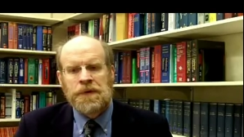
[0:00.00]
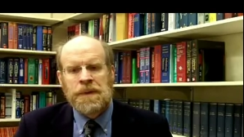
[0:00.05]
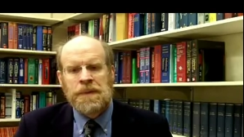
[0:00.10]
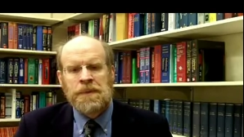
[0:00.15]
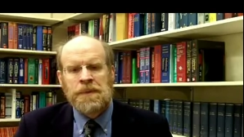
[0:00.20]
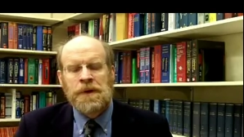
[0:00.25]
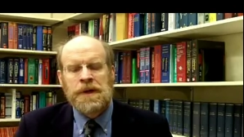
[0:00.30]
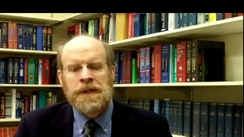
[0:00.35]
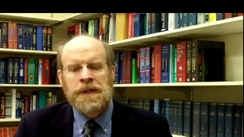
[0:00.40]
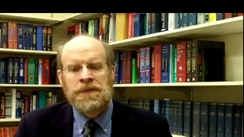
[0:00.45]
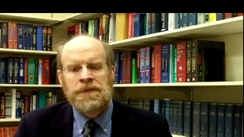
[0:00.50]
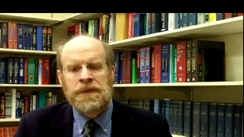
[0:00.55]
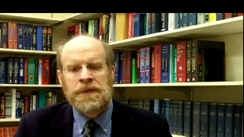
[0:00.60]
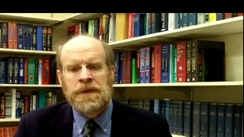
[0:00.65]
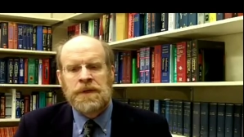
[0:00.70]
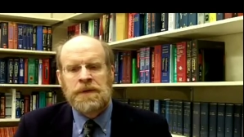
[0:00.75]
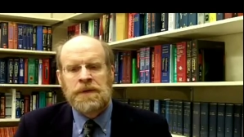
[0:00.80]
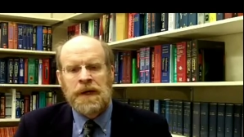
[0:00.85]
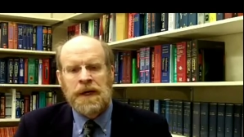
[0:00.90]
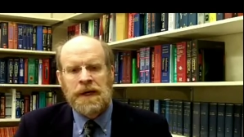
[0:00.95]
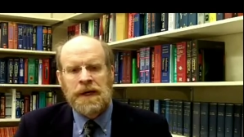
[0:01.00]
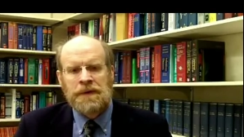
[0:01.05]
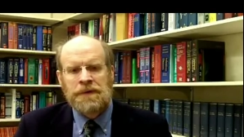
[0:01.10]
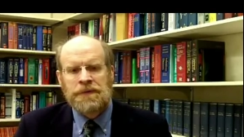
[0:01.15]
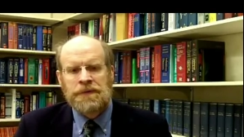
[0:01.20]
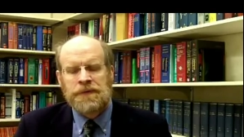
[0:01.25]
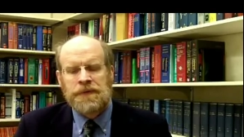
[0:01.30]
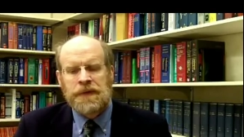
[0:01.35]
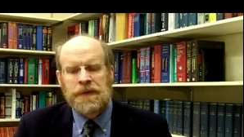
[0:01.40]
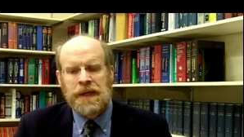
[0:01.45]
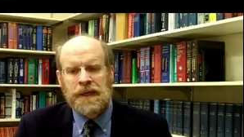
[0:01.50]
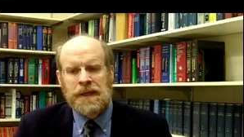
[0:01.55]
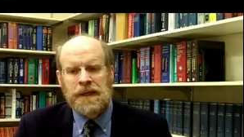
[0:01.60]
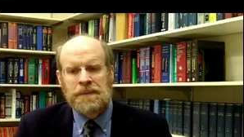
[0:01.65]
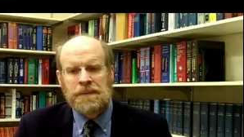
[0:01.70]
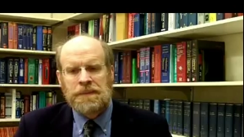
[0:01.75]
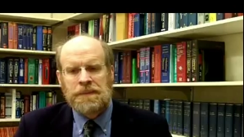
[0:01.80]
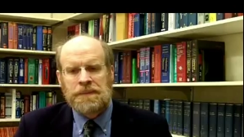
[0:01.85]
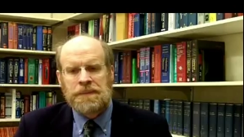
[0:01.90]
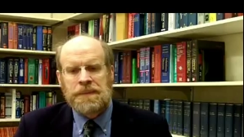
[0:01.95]
the point of view of
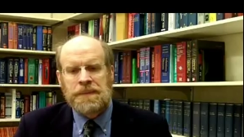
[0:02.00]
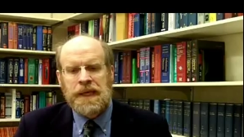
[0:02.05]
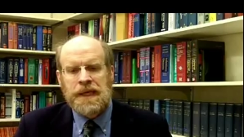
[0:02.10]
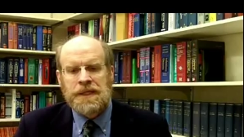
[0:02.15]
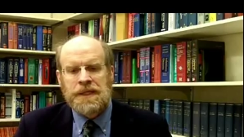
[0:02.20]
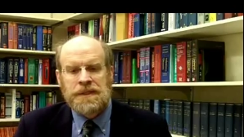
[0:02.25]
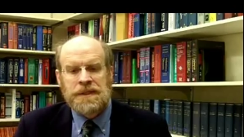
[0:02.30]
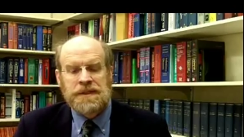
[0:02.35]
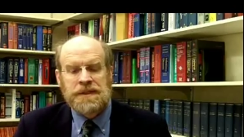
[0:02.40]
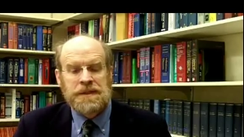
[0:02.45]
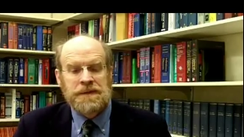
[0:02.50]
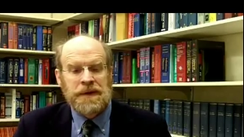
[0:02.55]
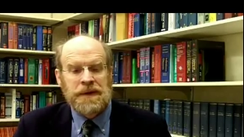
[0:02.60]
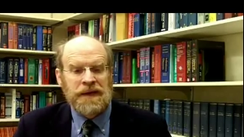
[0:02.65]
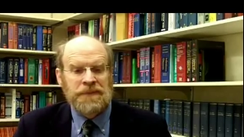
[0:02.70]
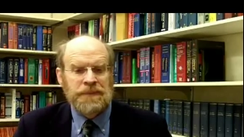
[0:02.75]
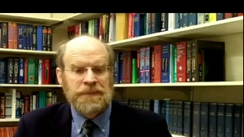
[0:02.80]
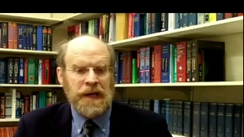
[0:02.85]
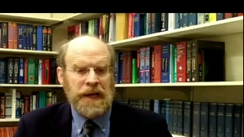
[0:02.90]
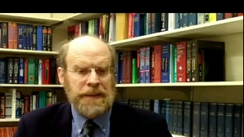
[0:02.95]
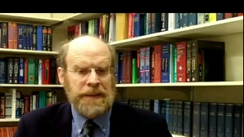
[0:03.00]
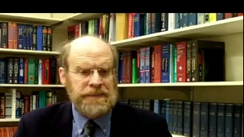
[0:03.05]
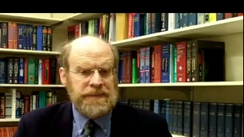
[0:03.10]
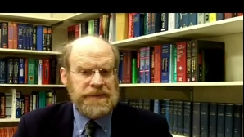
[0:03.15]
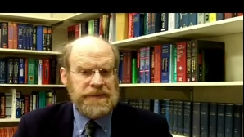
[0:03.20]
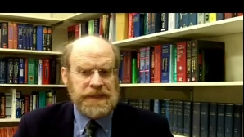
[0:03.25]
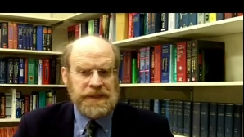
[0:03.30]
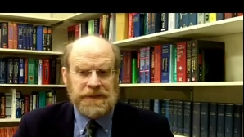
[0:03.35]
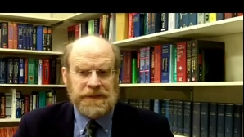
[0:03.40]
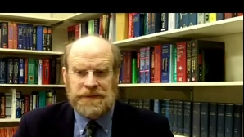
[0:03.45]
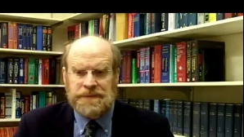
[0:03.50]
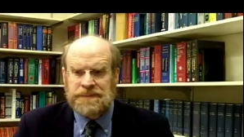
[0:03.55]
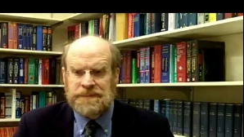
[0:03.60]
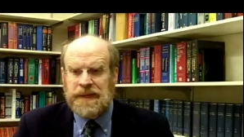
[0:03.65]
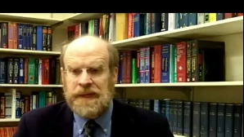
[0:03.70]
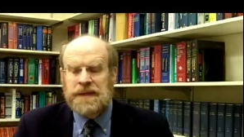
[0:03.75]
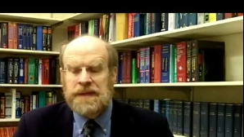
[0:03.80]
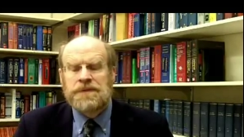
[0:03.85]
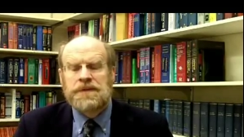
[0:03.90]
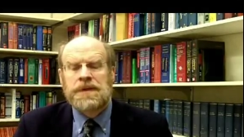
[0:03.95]
patients who have problems that could
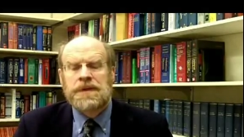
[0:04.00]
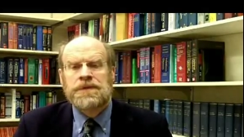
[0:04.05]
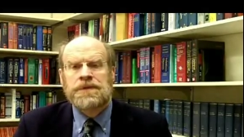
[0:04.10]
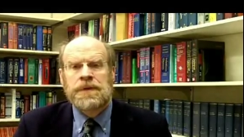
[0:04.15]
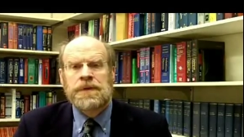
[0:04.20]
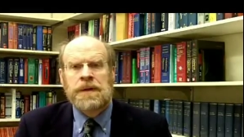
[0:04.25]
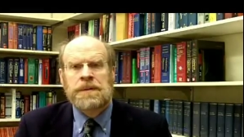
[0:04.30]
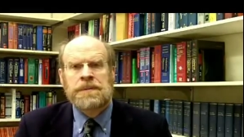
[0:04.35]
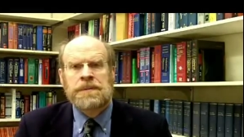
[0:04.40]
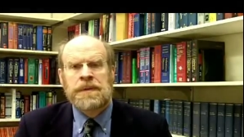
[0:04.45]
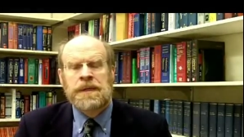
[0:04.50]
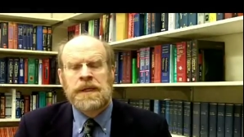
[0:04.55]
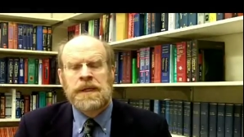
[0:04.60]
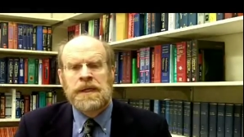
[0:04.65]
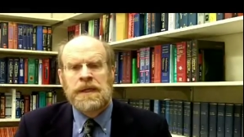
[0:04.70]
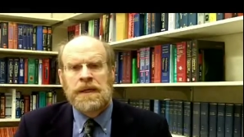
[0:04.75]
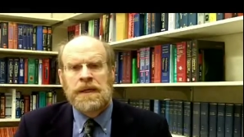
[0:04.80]
benefit from